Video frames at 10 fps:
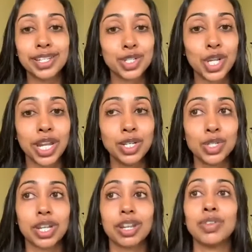to
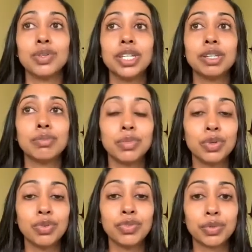change it. If you need to
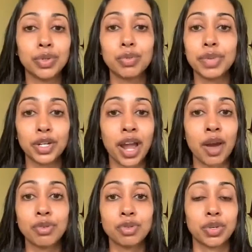move the room in your
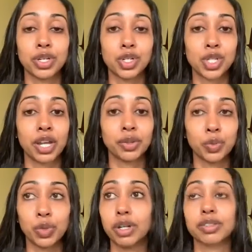house where your
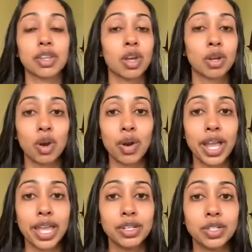child works, go
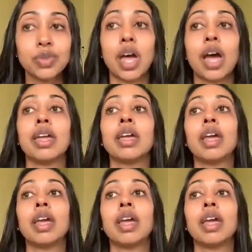ahead and do that.